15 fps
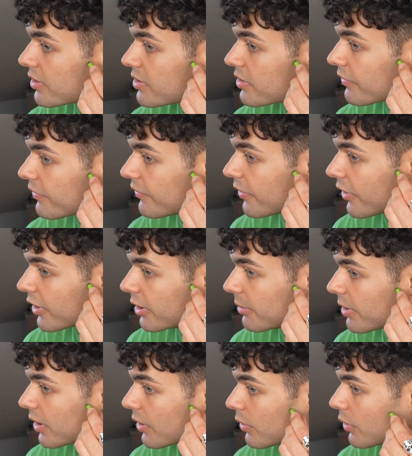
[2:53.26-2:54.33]
that's funny
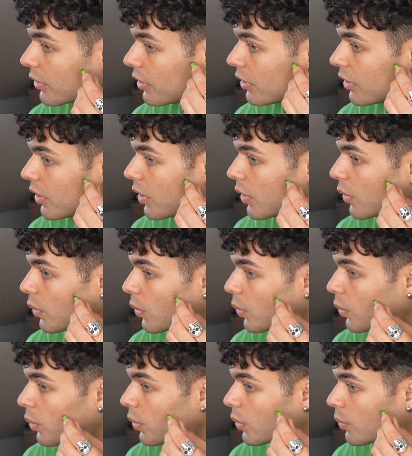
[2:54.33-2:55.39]
about actually
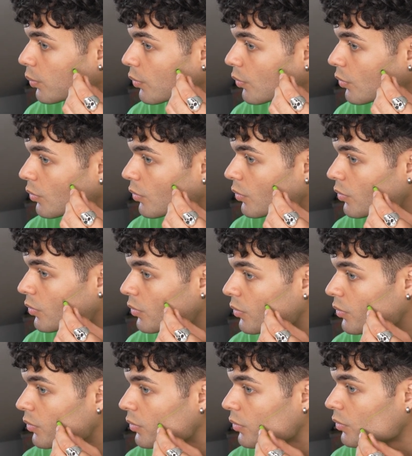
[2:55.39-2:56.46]
entering the Massaria and I Kissed a
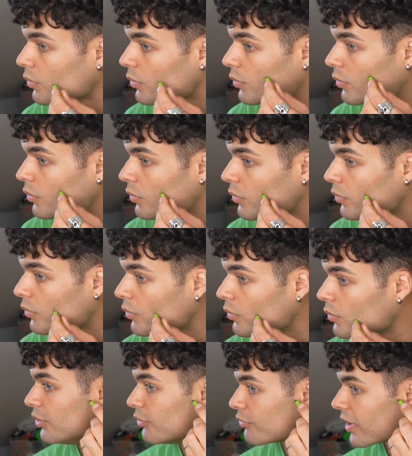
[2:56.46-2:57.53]
Boy is that suddenly
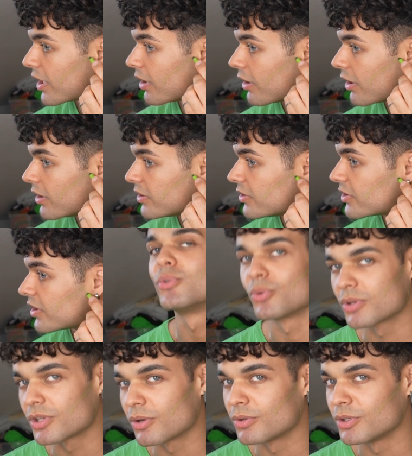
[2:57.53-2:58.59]
you realize you're
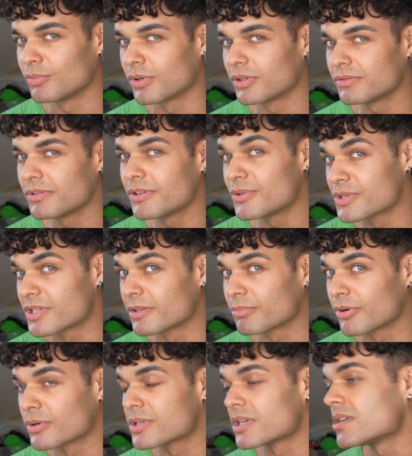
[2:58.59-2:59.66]
not the only one who's in the
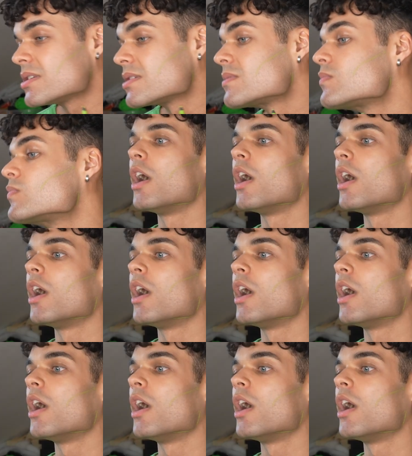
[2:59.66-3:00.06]
process.